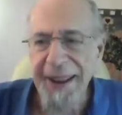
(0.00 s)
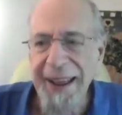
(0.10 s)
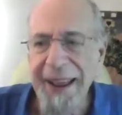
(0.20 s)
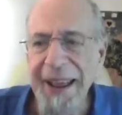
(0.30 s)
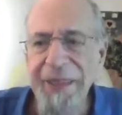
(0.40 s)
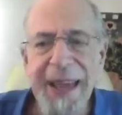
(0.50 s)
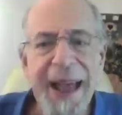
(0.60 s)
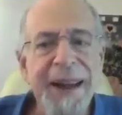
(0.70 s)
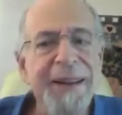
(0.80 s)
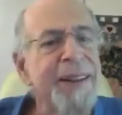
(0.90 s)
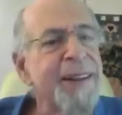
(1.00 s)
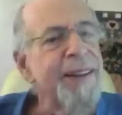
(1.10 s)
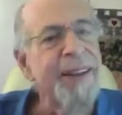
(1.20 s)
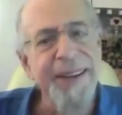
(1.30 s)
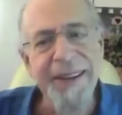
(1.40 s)
And that,
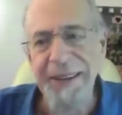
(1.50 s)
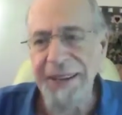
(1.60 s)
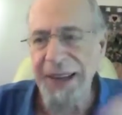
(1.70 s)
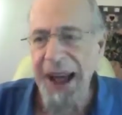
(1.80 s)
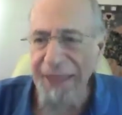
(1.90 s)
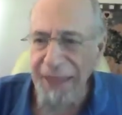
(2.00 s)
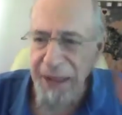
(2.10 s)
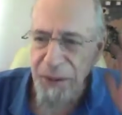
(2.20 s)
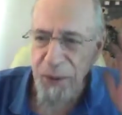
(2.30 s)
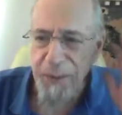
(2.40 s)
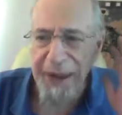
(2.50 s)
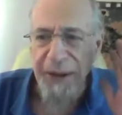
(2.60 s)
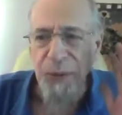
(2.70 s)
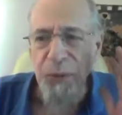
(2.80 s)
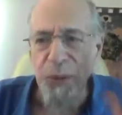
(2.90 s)
I think, would make
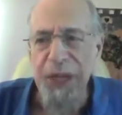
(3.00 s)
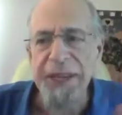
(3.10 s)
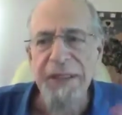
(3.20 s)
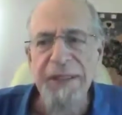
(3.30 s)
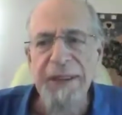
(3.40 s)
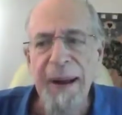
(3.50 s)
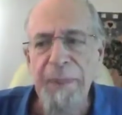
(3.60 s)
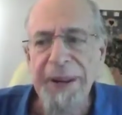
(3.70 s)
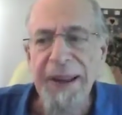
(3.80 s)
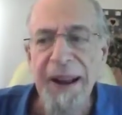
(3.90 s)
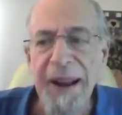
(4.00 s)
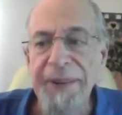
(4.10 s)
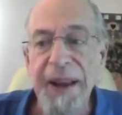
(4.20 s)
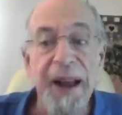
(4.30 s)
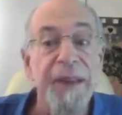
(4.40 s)
a really good topic of
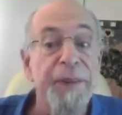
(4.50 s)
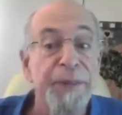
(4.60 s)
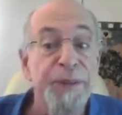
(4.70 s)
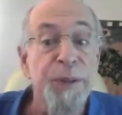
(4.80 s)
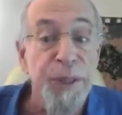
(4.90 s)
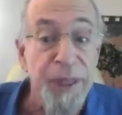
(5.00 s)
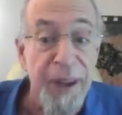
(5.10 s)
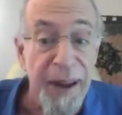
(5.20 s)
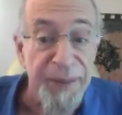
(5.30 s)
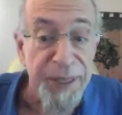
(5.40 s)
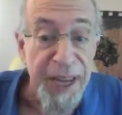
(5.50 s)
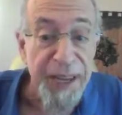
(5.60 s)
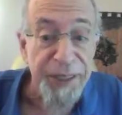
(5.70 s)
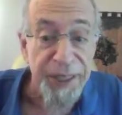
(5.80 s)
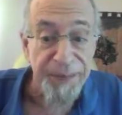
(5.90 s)
a future
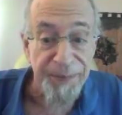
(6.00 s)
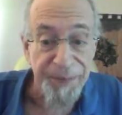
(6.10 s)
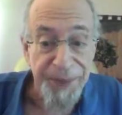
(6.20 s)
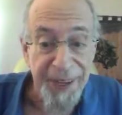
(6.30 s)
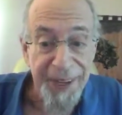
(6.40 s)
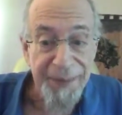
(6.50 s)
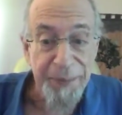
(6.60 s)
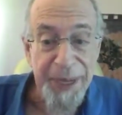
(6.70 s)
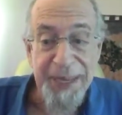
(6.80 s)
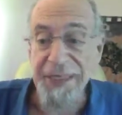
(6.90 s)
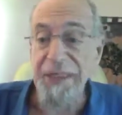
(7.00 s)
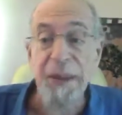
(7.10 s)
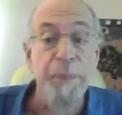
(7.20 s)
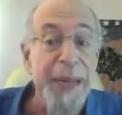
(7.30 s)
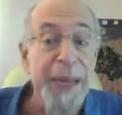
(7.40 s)
conversation, because it's
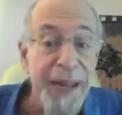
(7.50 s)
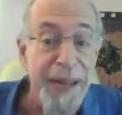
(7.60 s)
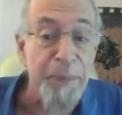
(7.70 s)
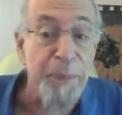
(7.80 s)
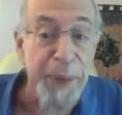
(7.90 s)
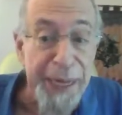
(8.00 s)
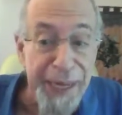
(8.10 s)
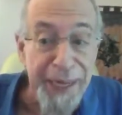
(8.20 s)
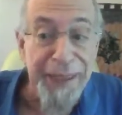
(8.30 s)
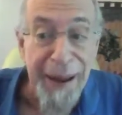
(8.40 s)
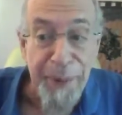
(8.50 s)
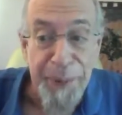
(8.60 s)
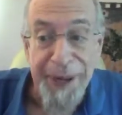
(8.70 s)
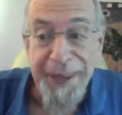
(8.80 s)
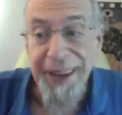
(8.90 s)
a big, big
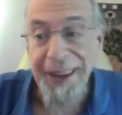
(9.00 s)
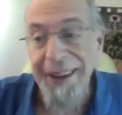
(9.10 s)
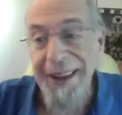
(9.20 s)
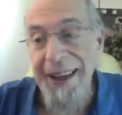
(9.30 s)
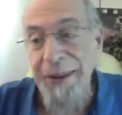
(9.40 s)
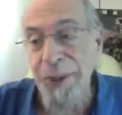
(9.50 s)
topic, and